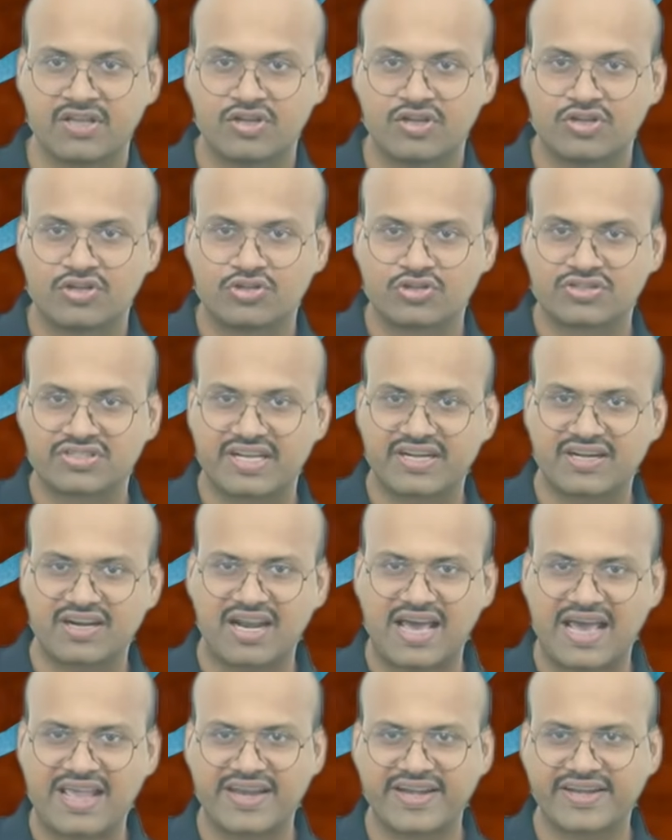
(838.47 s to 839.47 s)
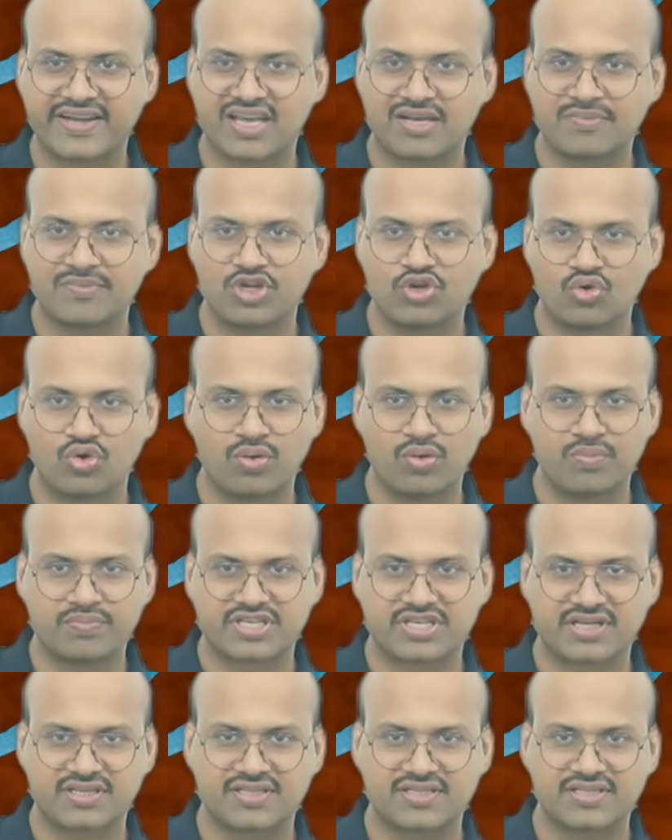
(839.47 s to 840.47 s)
So central highland can be dome
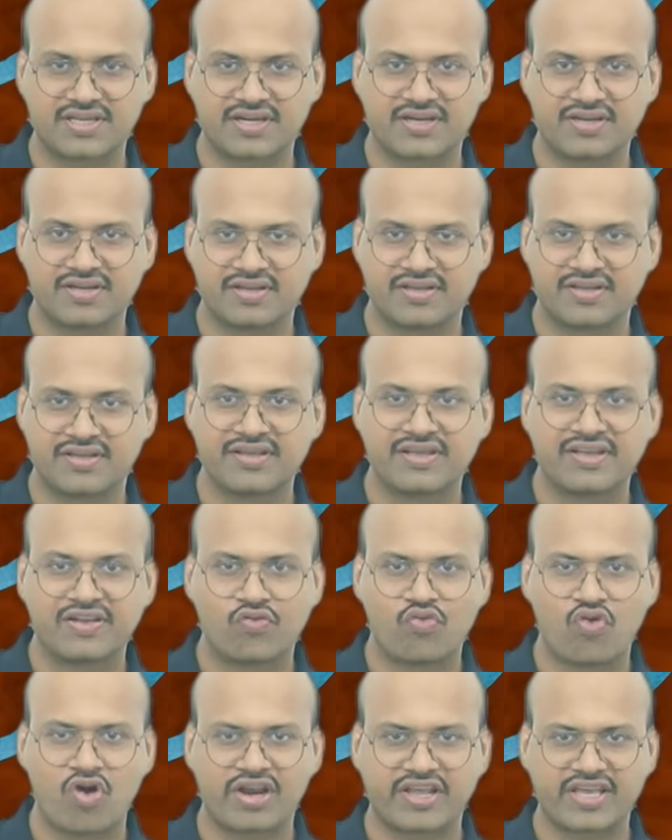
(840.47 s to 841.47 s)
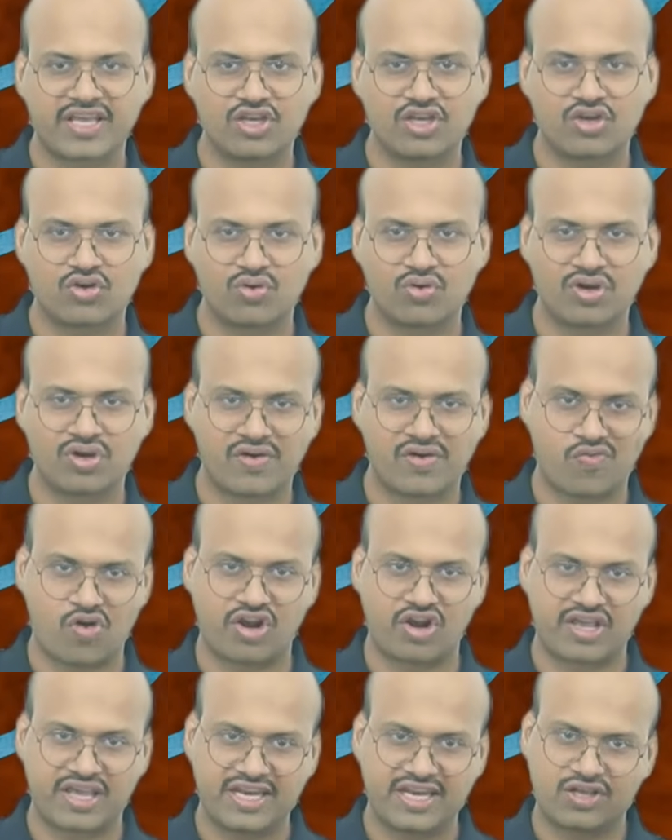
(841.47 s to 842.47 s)
structure, volcanic cone. A
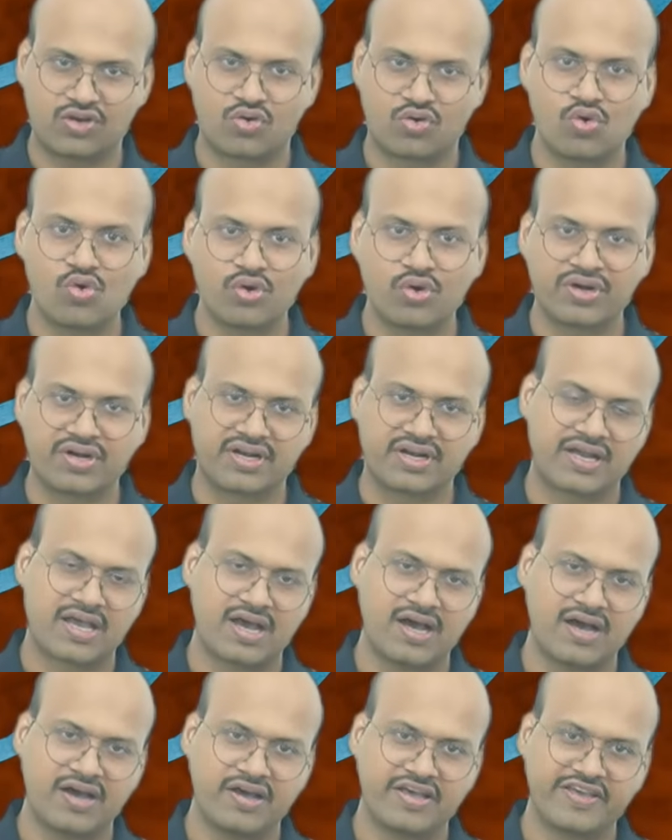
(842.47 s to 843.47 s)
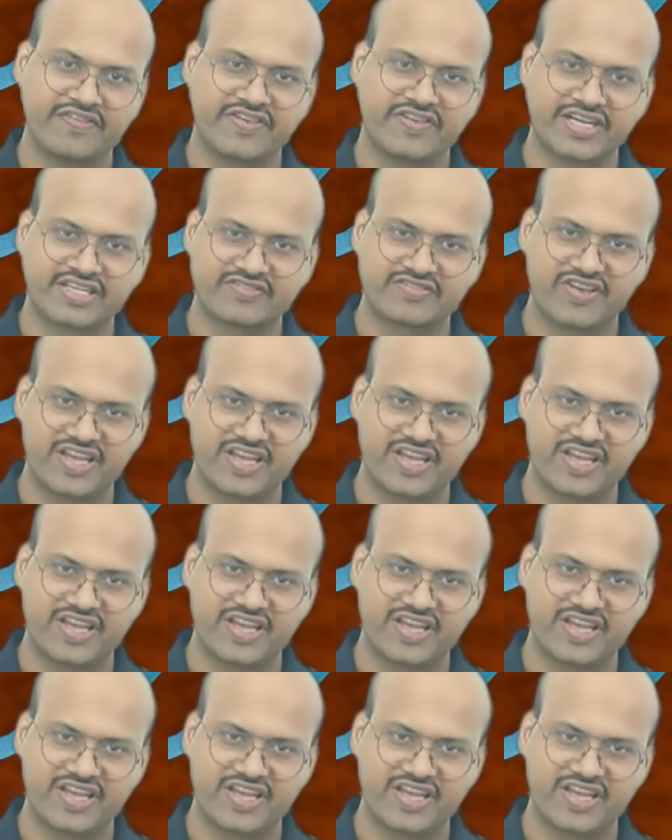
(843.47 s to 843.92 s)
volcanic cone, if it is very